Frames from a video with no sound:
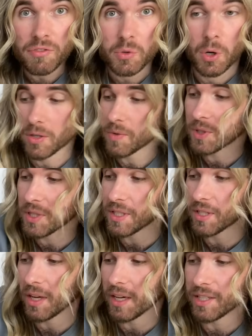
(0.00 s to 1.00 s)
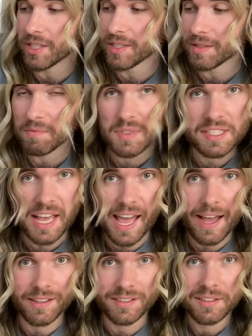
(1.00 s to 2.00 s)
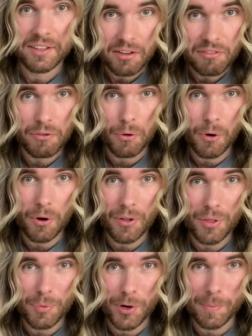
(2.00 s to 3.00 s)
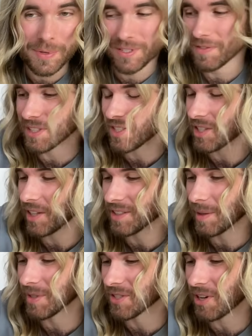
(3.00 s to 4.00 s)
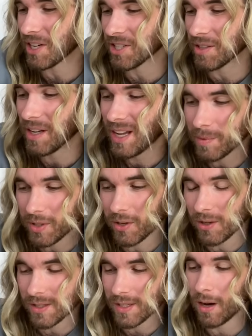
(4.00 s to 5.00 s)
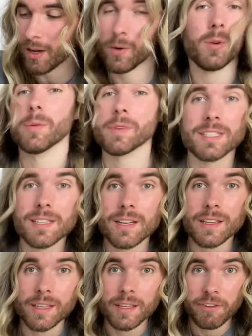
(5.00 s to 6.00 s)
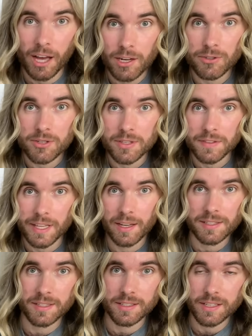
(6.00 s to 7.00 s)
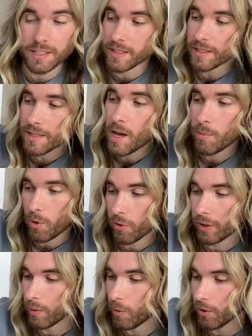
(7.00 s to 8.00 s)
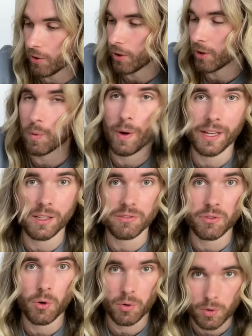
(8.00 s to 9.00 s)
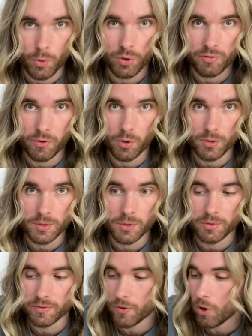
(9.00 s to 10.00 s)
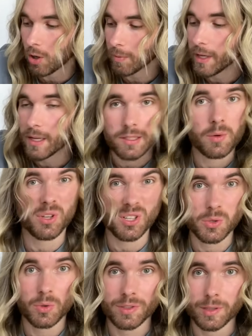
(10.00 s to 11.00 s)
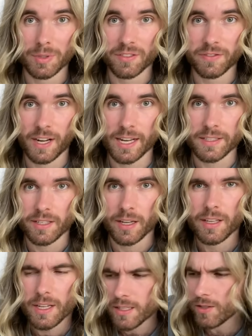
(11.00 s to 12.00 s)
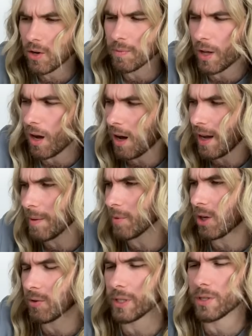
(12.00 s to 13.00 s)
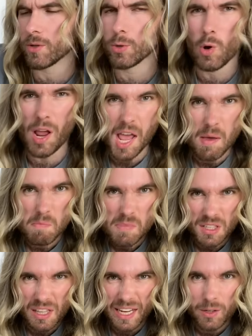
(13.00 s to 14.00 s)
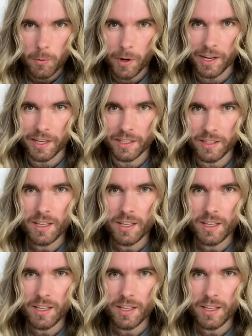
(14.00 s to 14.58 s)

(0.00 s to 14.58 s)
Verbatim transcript: rocks which is uh, just sand for the purpose of this demonstration because I don't want to be sitting here for hundreds of thousand years pouring water on it waiting for a waterfall to form. So we're going to do a little bit faster. So I am going to emulate rain